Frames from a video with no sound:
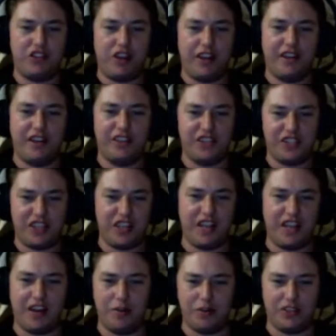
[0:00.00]
oh, that's great,
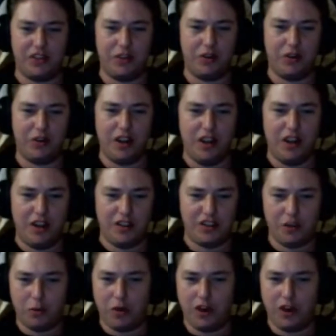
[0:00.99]
it's 10 hours long.
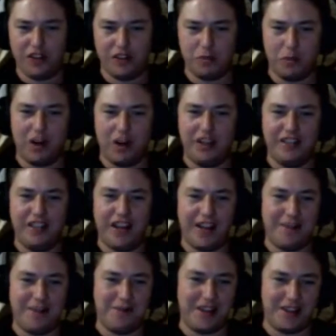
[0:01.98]
So why is
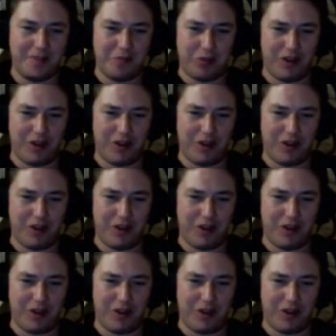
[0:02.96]
one game